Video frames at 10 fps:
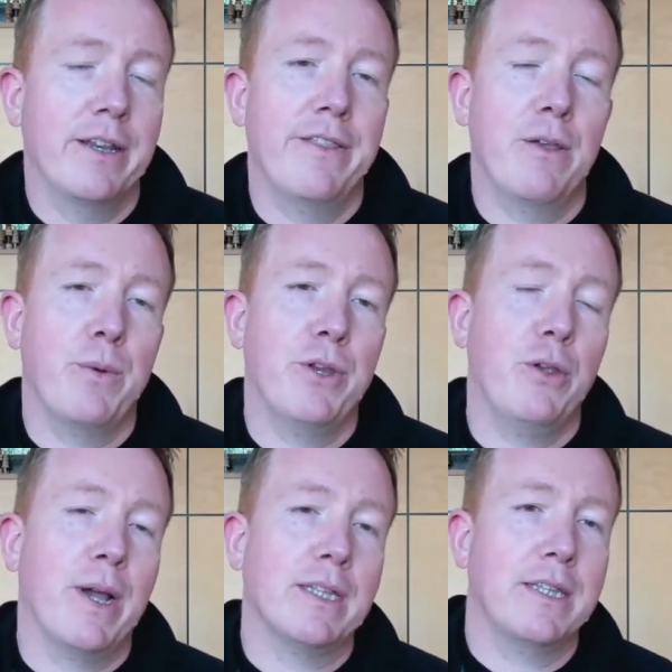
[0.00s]
And then when
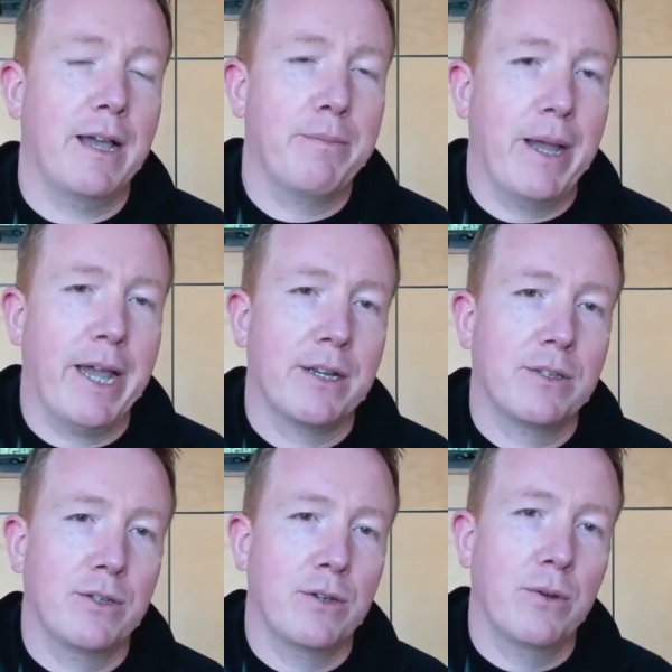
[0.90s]
you add that back
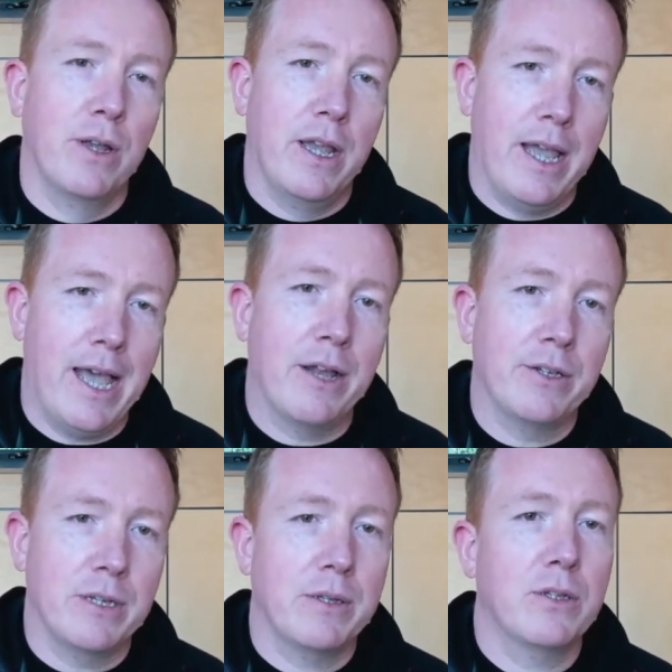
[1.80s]
to how
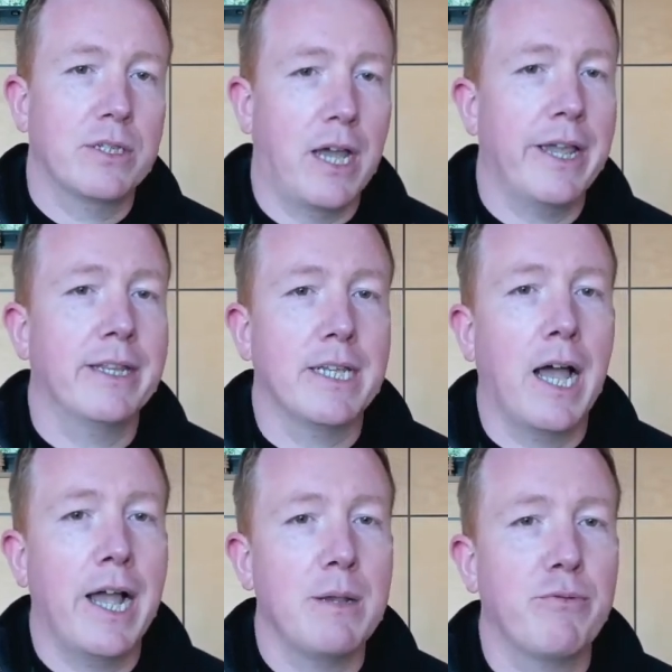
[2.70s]
does it tie into
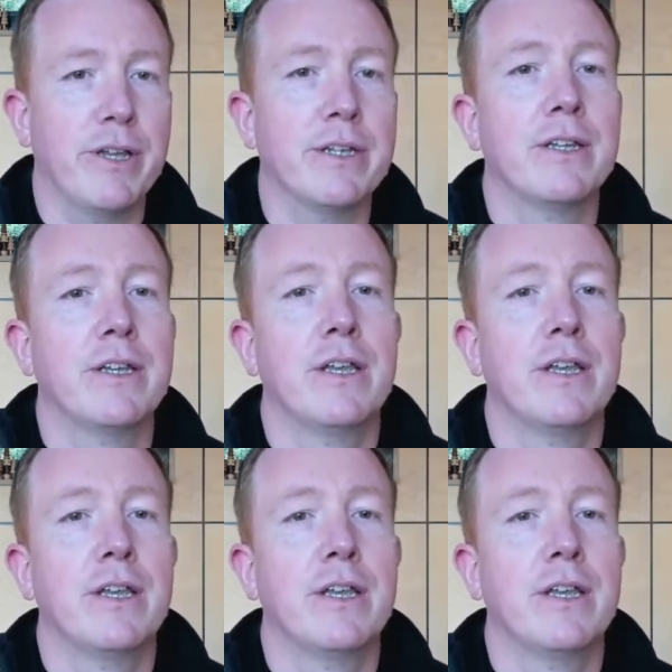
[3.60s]
hybrid,